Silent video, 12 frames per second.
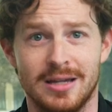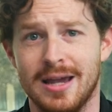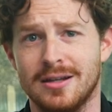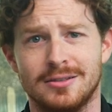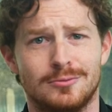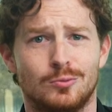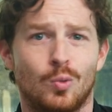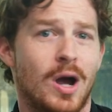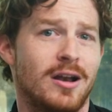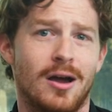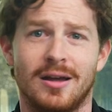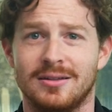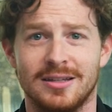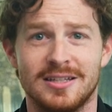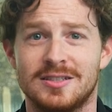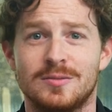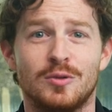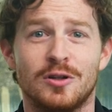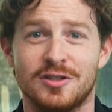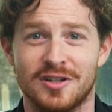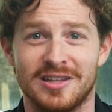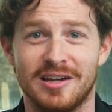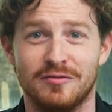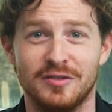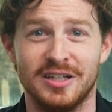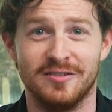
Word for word: And why not? Let's splurge on that fleet